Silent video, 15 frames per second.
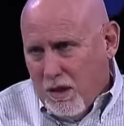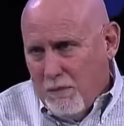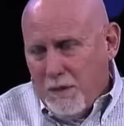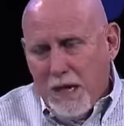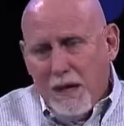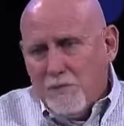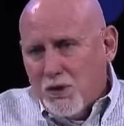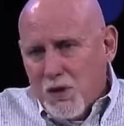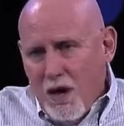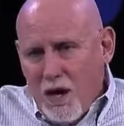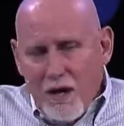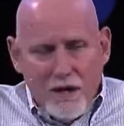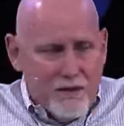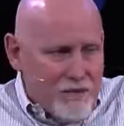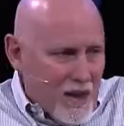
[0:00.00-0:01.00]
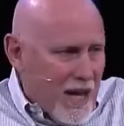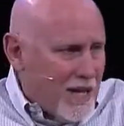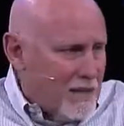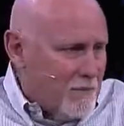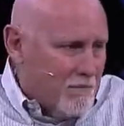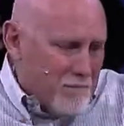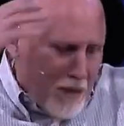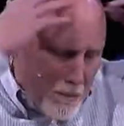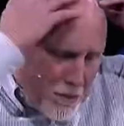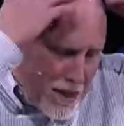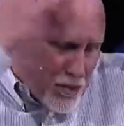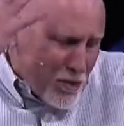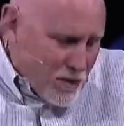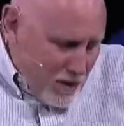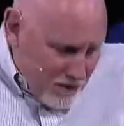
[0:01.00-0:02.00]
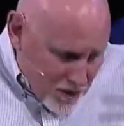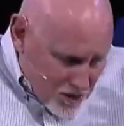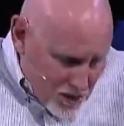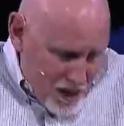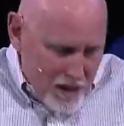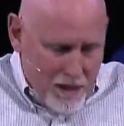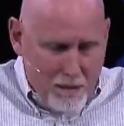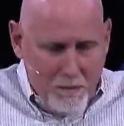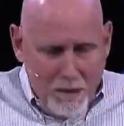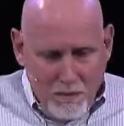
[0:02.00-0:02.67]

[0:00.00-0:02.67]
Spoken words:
I mean, I'm sorry if that, maybe I shouldn't even say that.